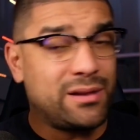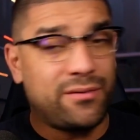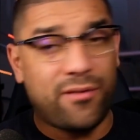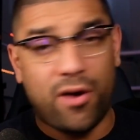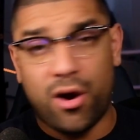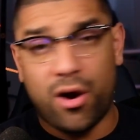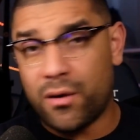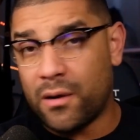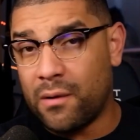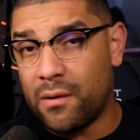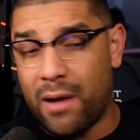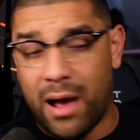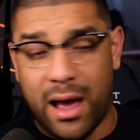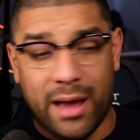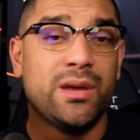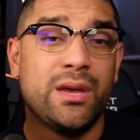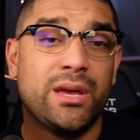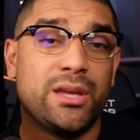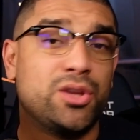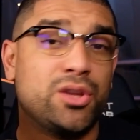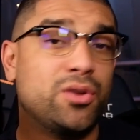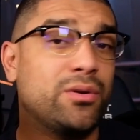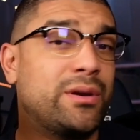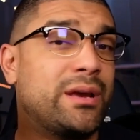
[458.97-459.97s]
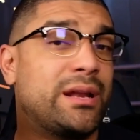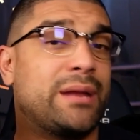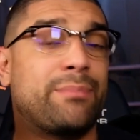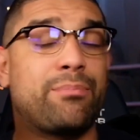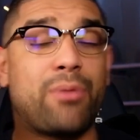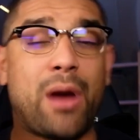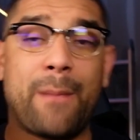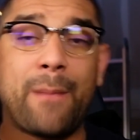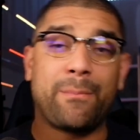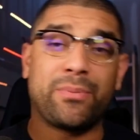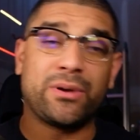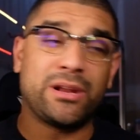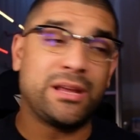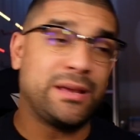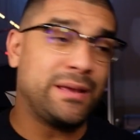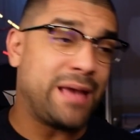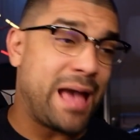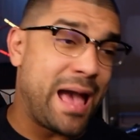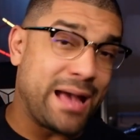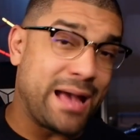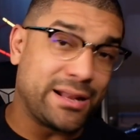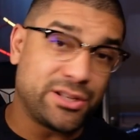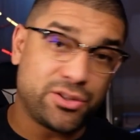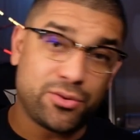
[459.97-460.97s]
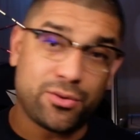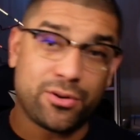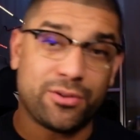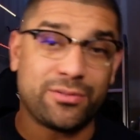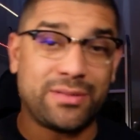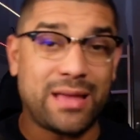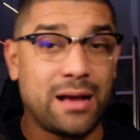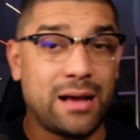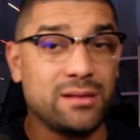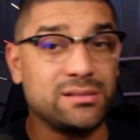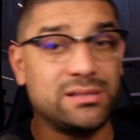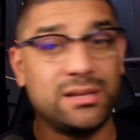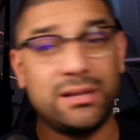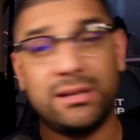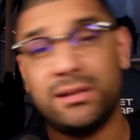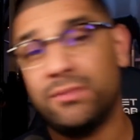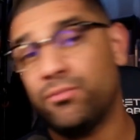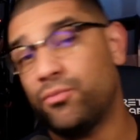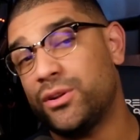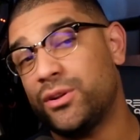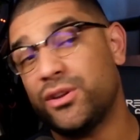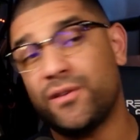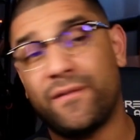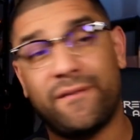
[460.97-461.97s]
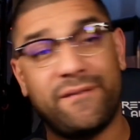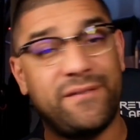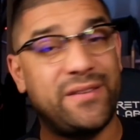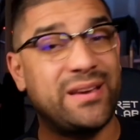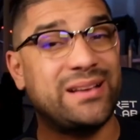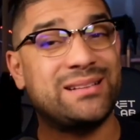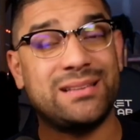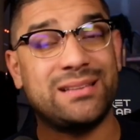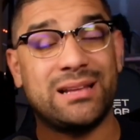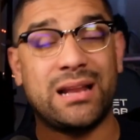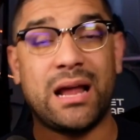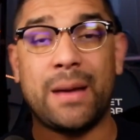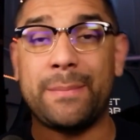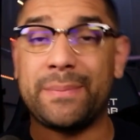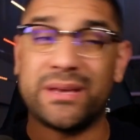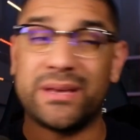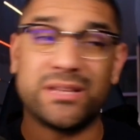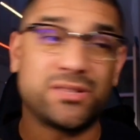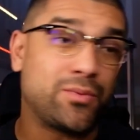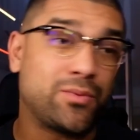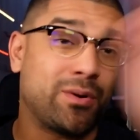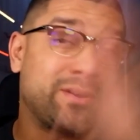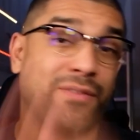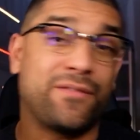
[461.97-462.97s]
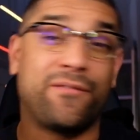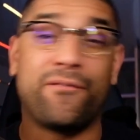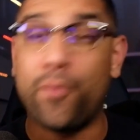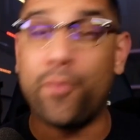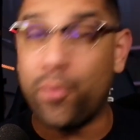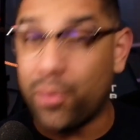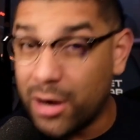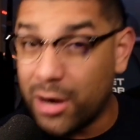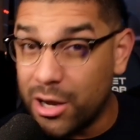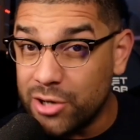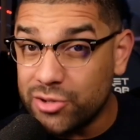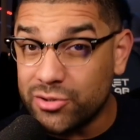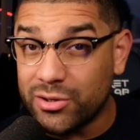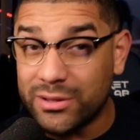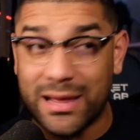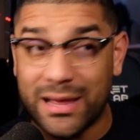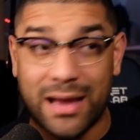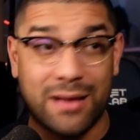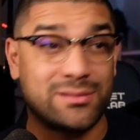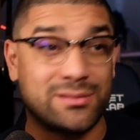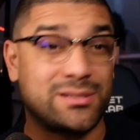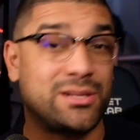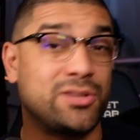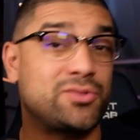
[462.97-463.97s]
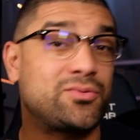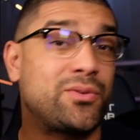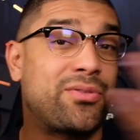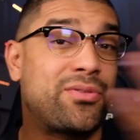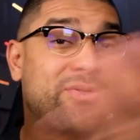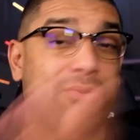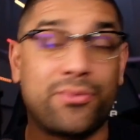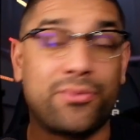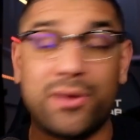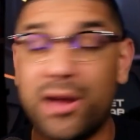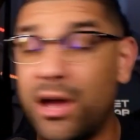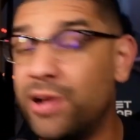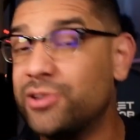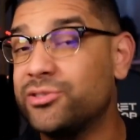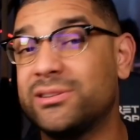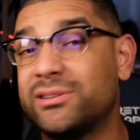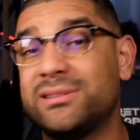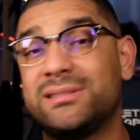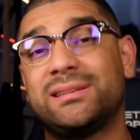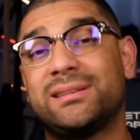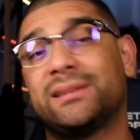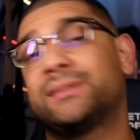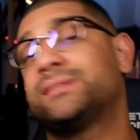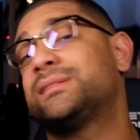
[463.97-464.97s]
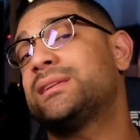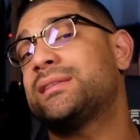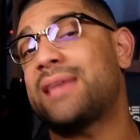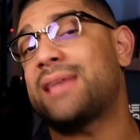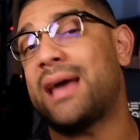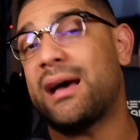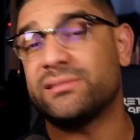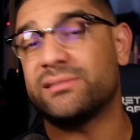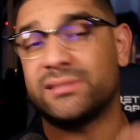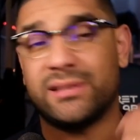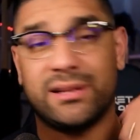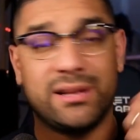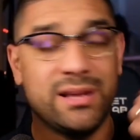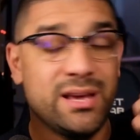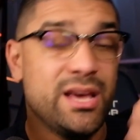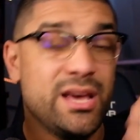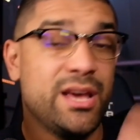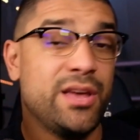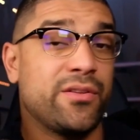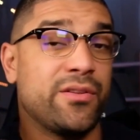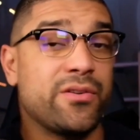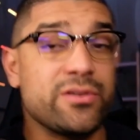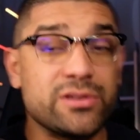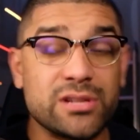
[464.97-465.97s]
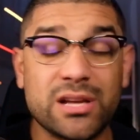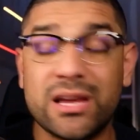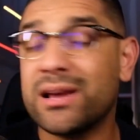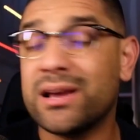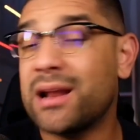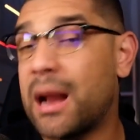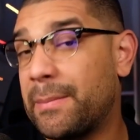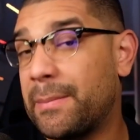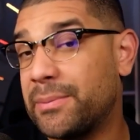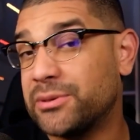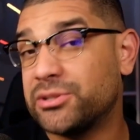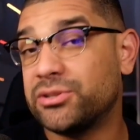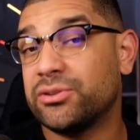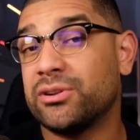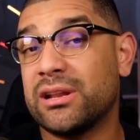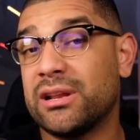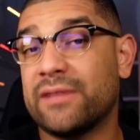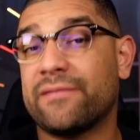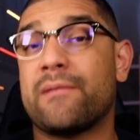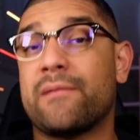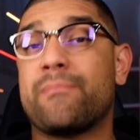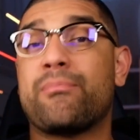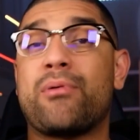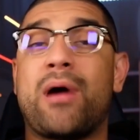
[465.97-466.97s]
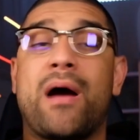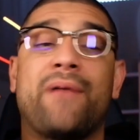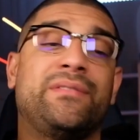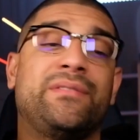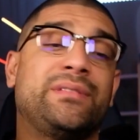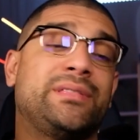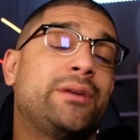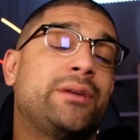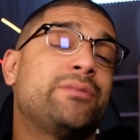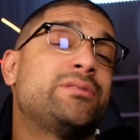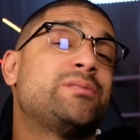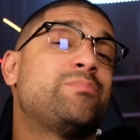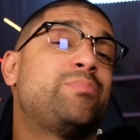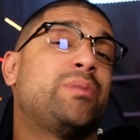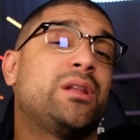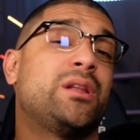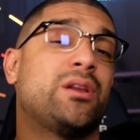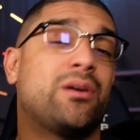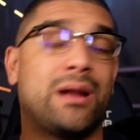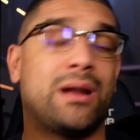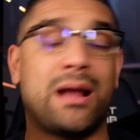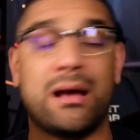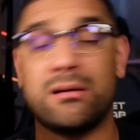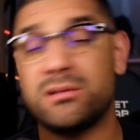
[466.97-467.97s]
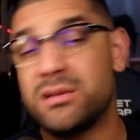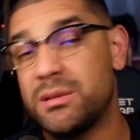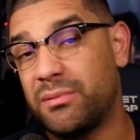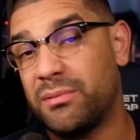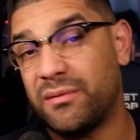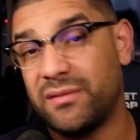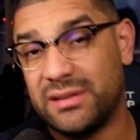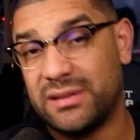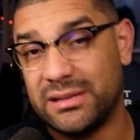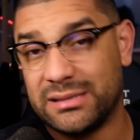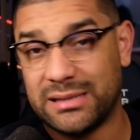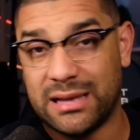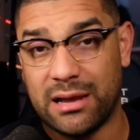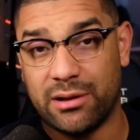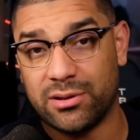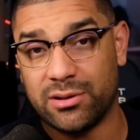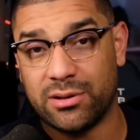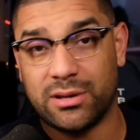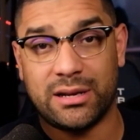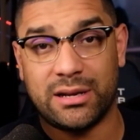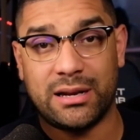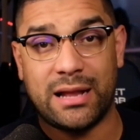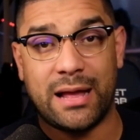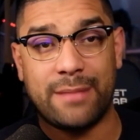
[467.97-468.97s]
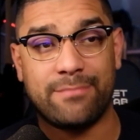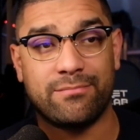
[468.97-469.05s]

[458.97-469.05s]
of ROI. You get a property at 200,000. When you fix it up, it's worth 400,000. It's worth 360,000. There's a good opportunity for profit there, depending on how deep of a discount you get it at.